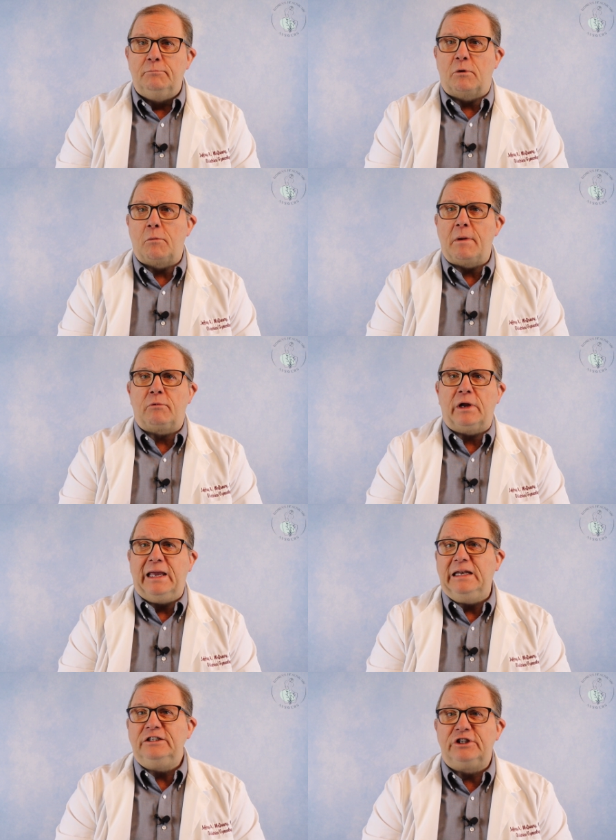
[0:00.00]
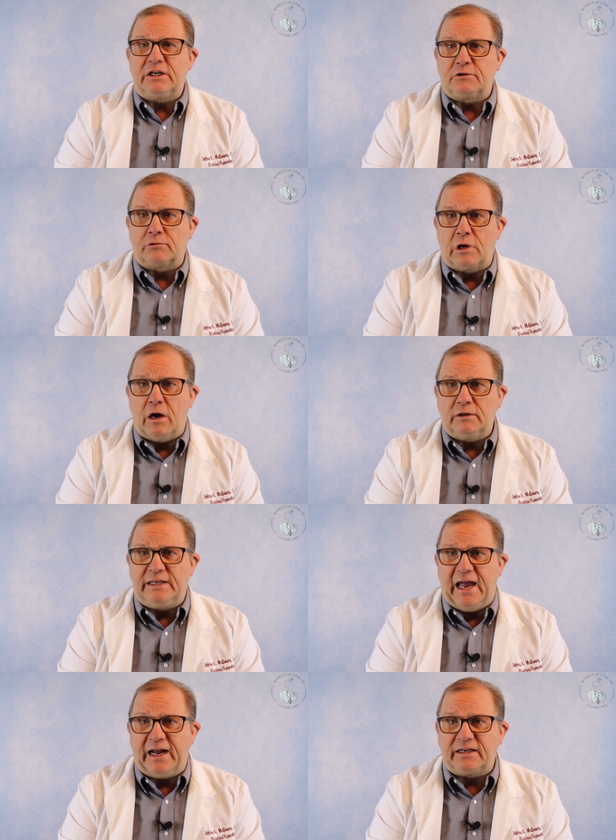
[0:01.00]
But remember, any genital
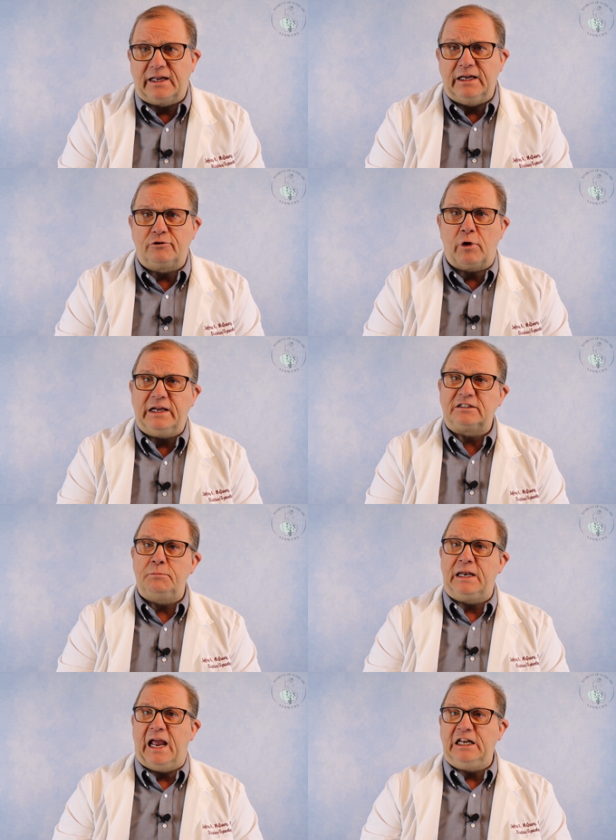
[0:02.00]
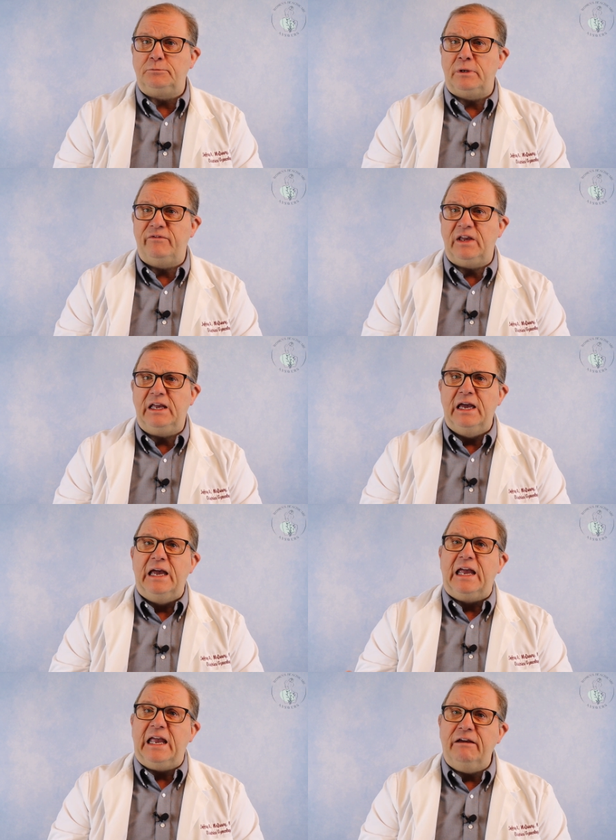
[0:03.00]
contact can transmit HPV
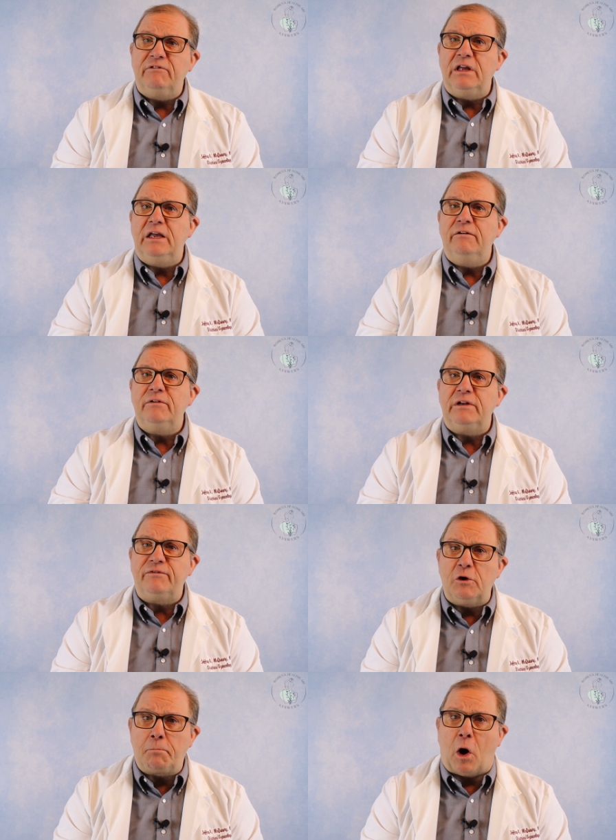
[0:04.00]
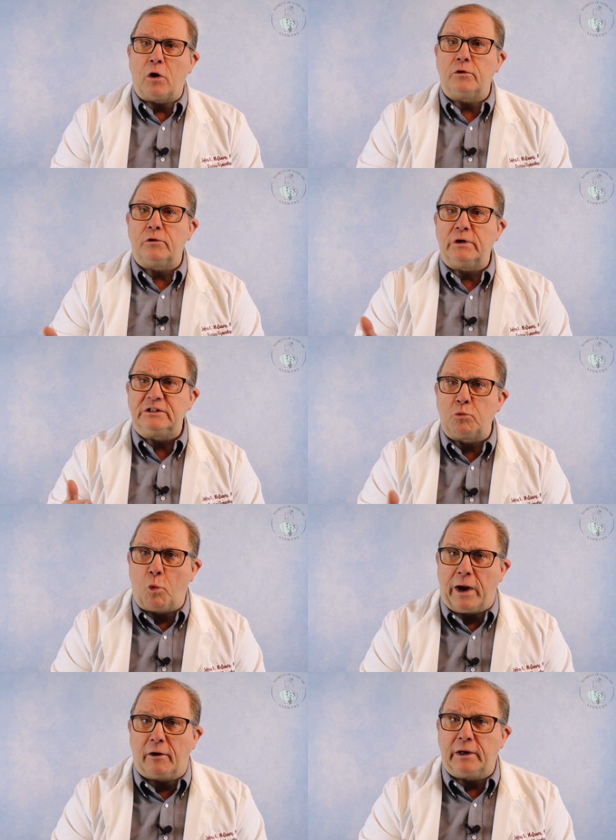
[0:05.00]
even, even if your partner is
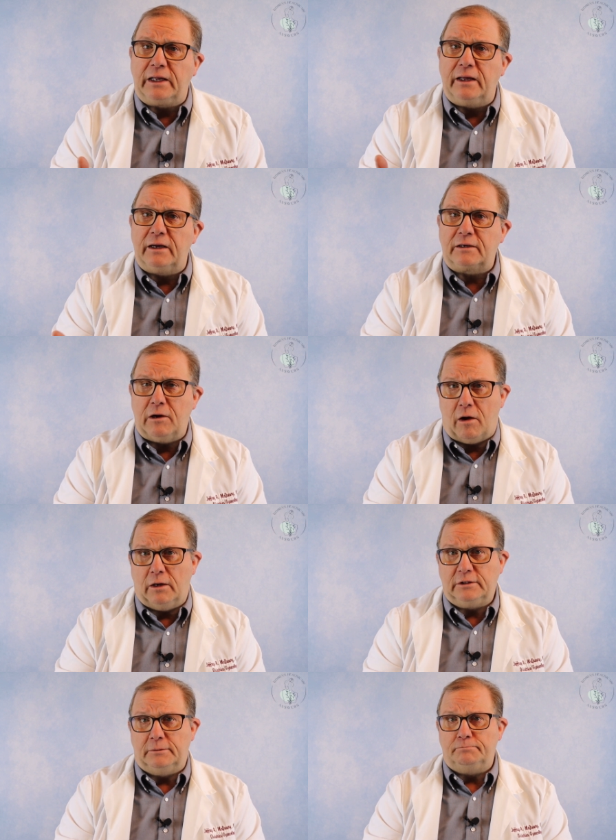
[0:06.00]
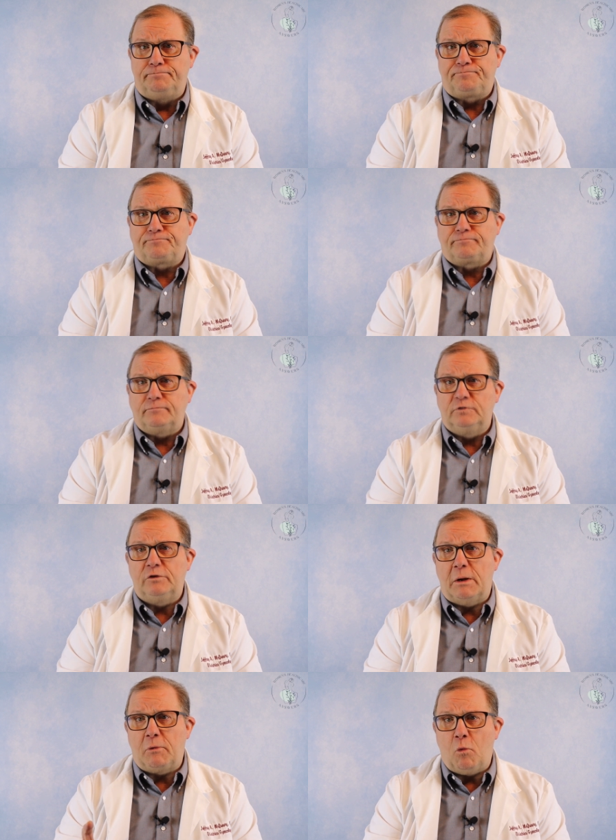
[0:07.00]
wearing a condom. So,
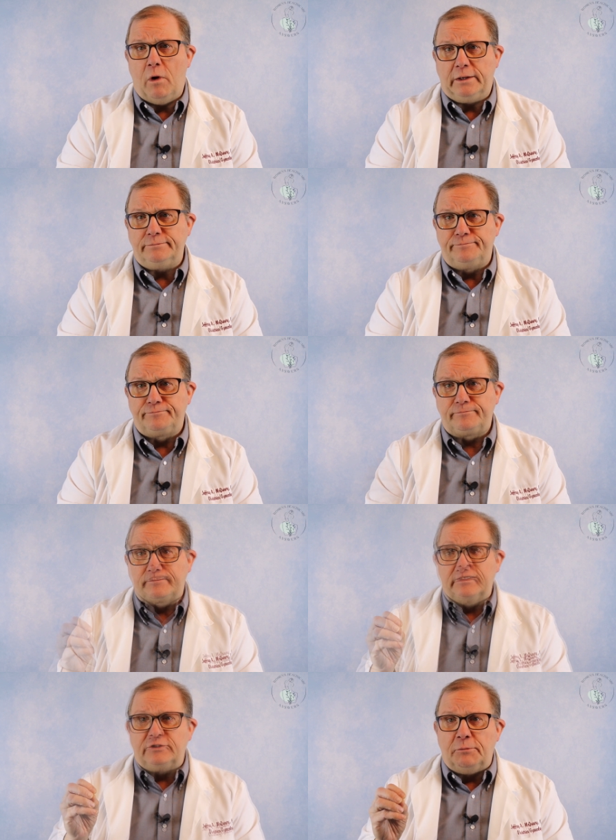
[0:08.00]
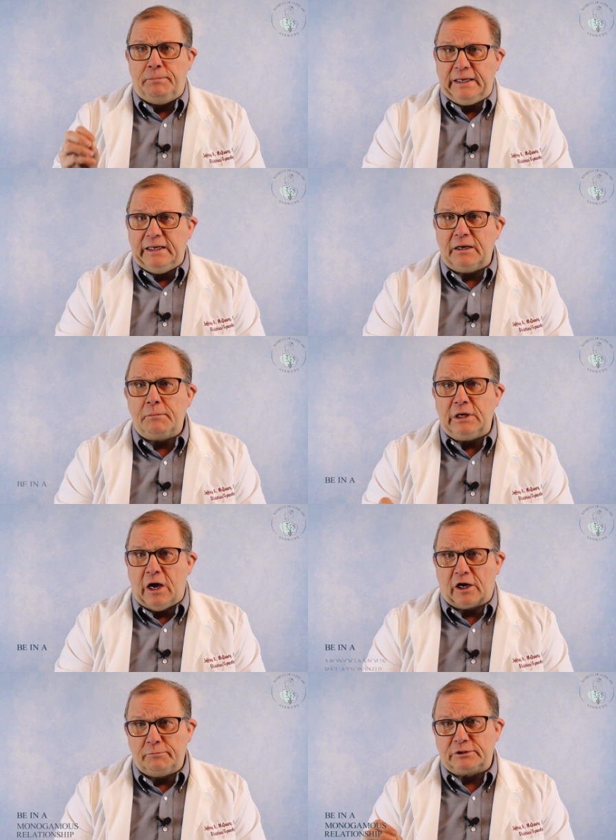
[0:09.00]
number one is to be in a
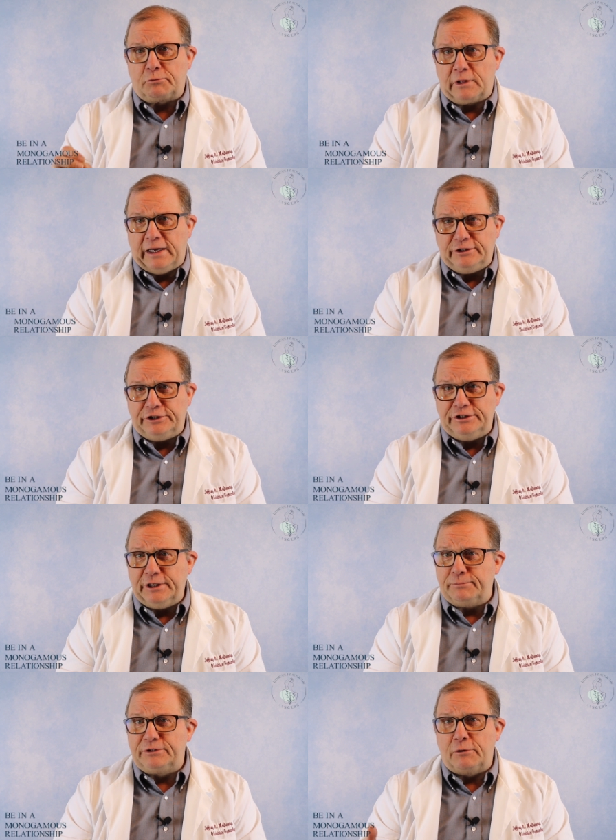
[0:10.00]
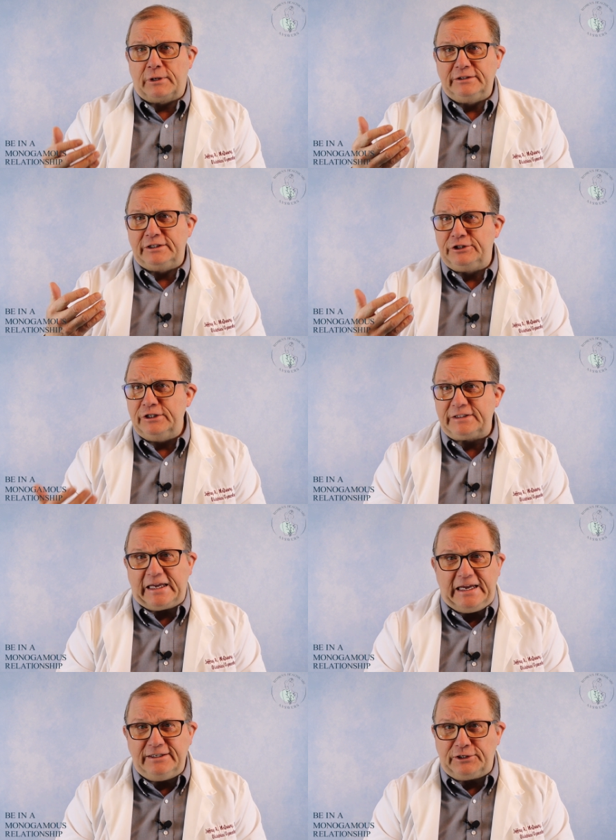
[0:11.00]
monogamous relationship. So, because it's just
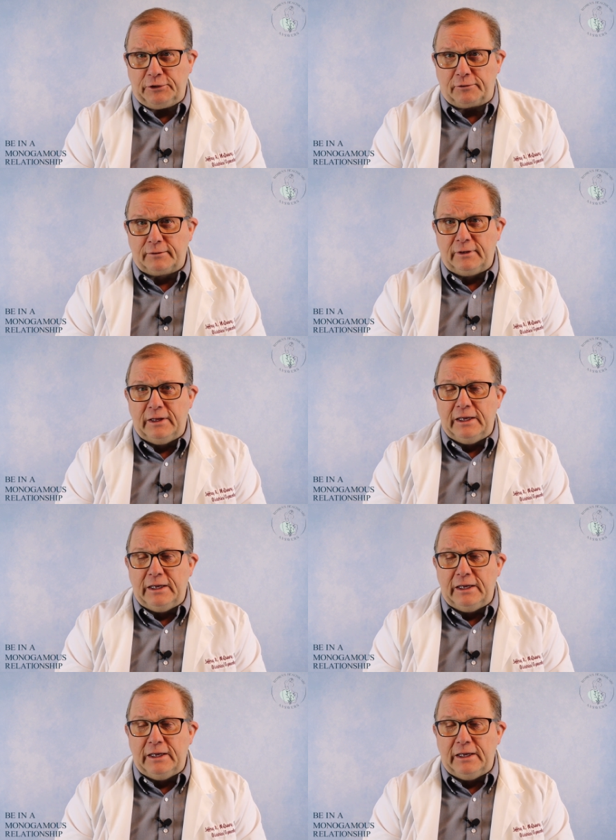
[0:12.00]
easier.